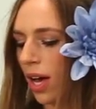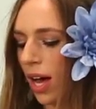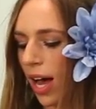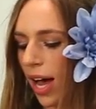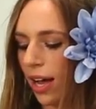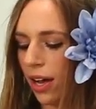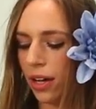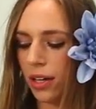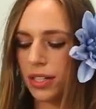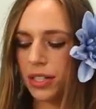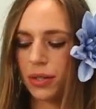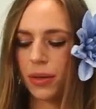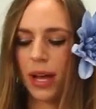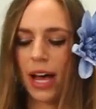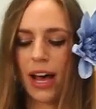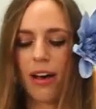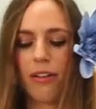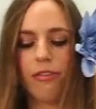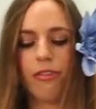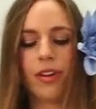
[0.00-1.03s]
I also
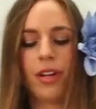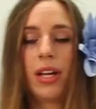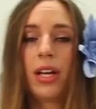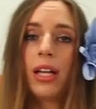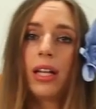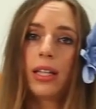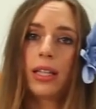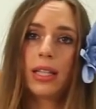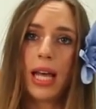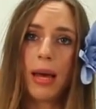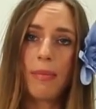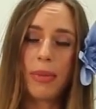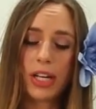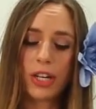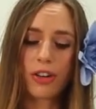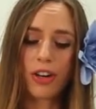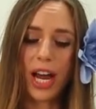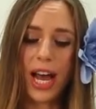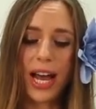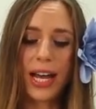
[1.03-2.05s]
have
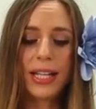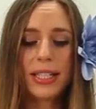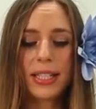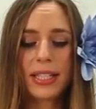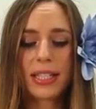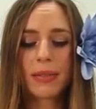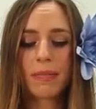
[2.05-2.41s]
lemongrass.